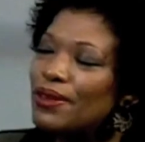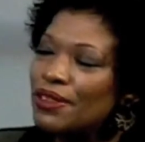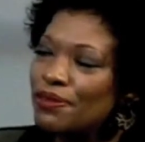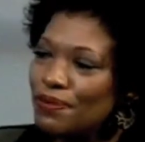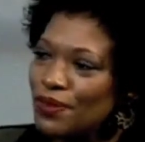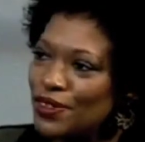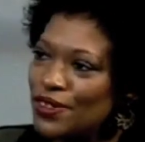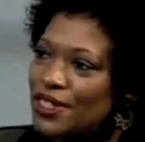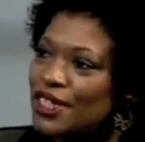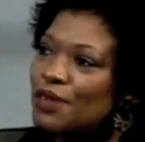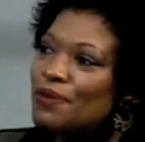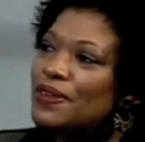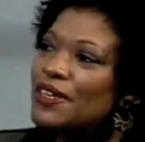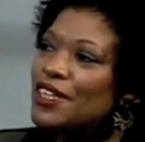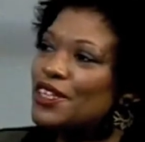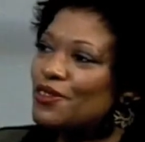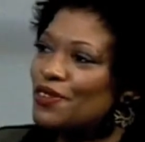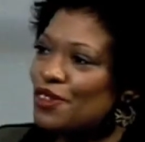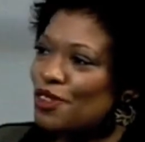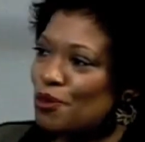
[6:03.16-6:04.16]
music, it begins
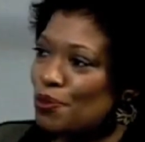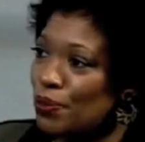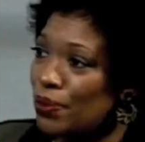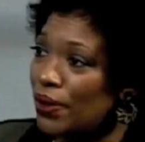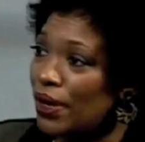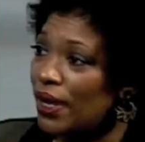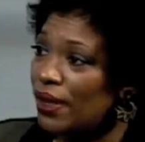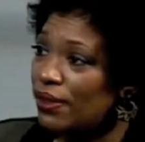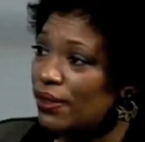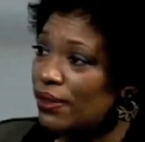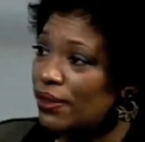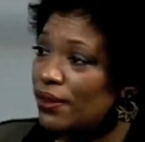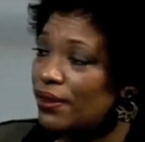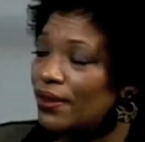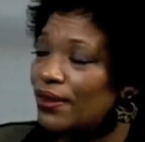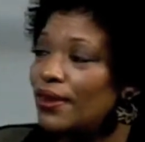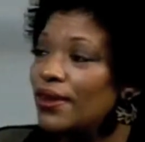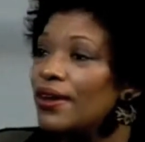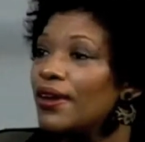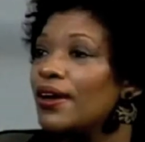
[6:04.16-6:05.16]
with breath.
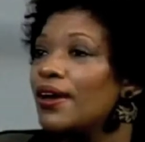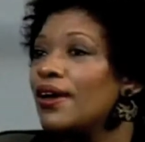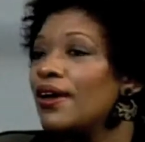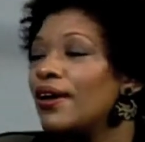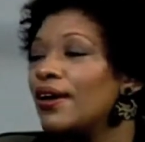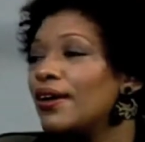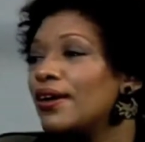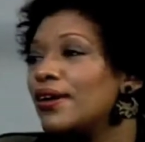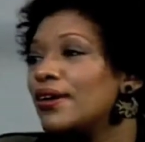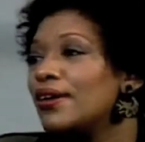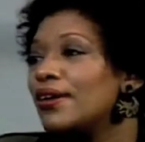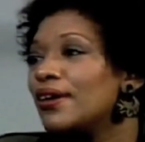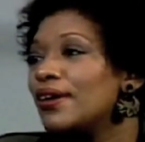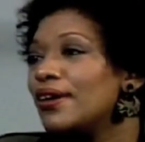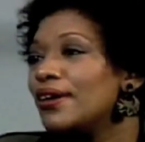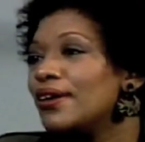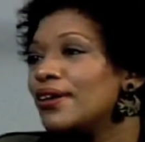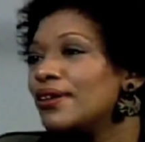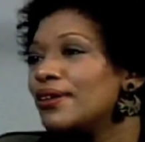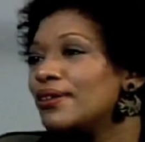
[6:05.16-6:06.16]
And
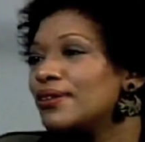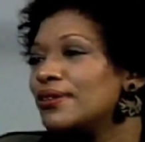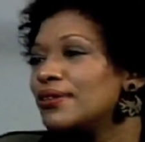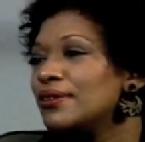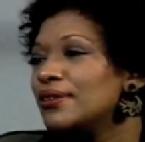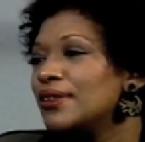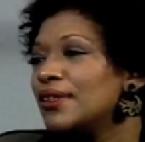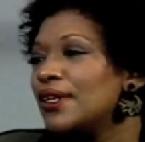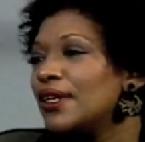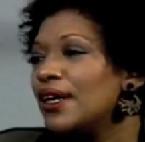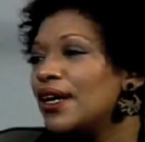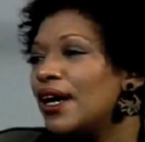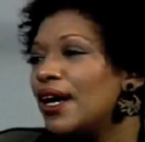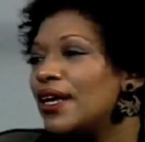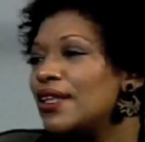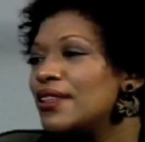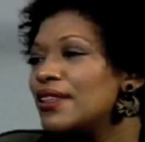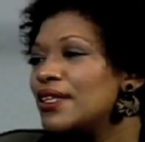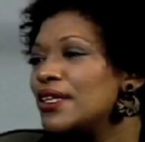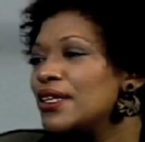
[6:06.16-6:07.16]
I
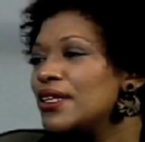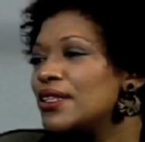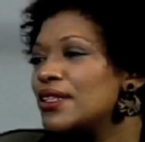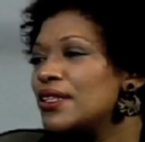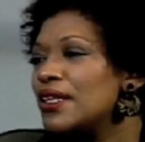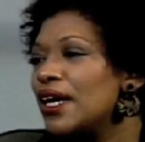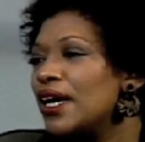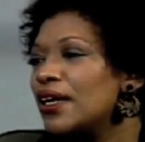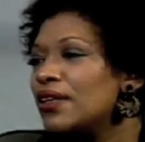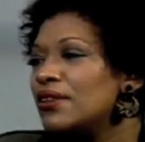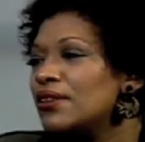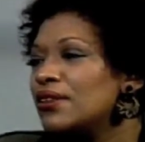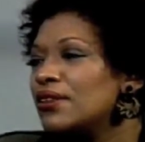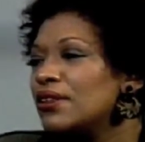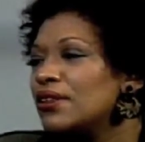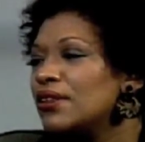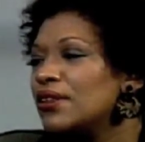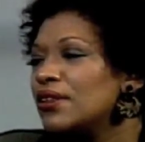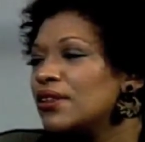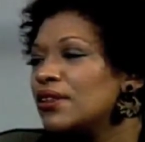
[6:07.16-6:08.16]
think that,
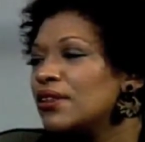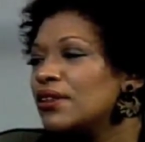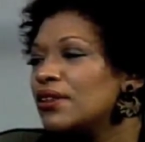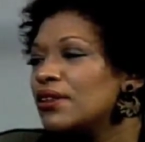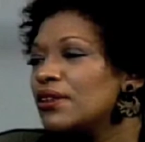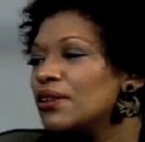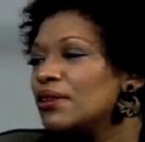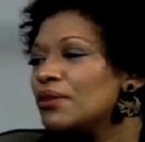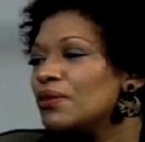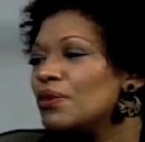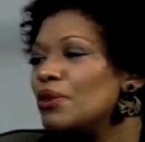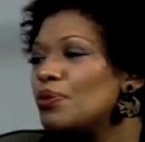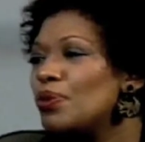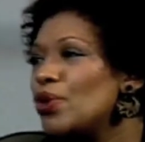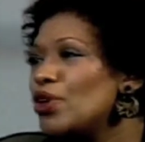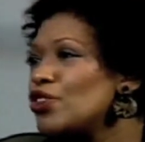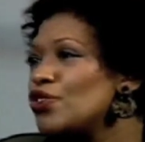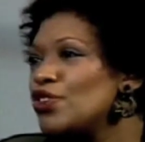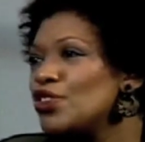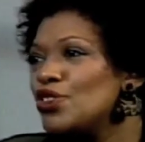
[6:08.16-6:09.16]
well,
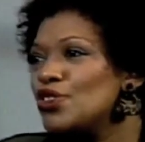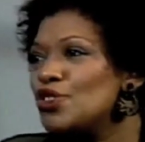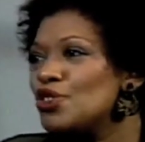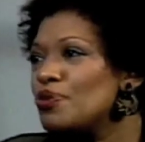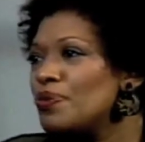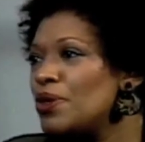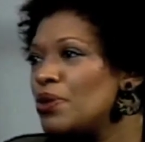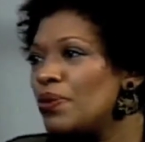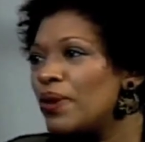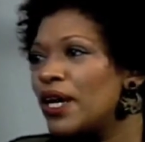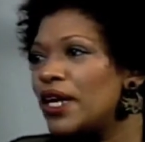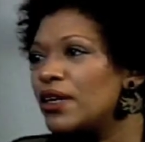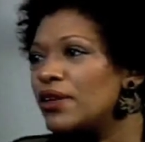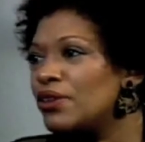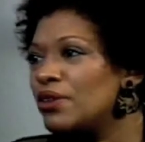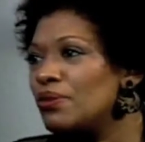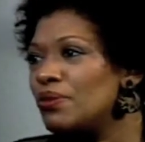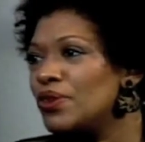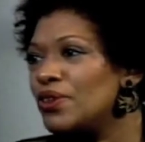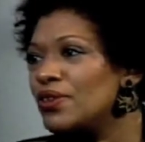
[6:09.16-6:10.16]
poetry used to be wedded to
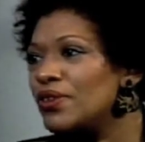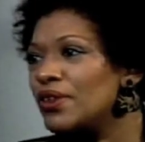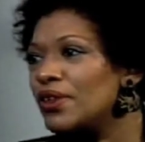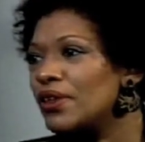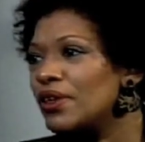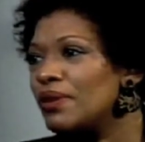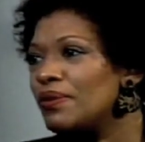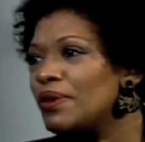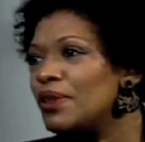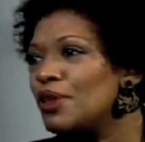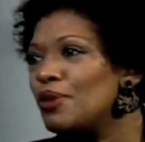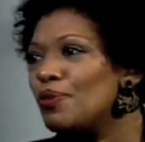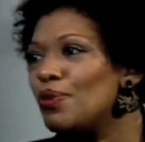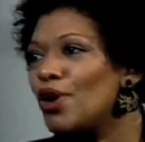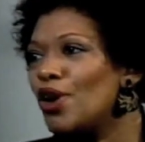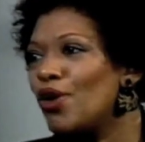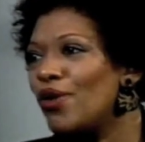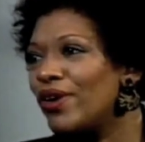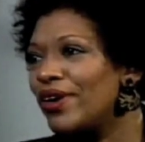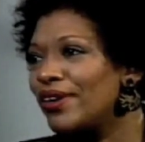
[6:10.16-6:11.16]
music. I mean, the
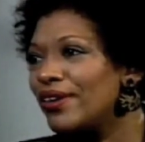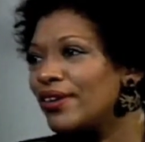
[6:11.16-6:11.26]
poet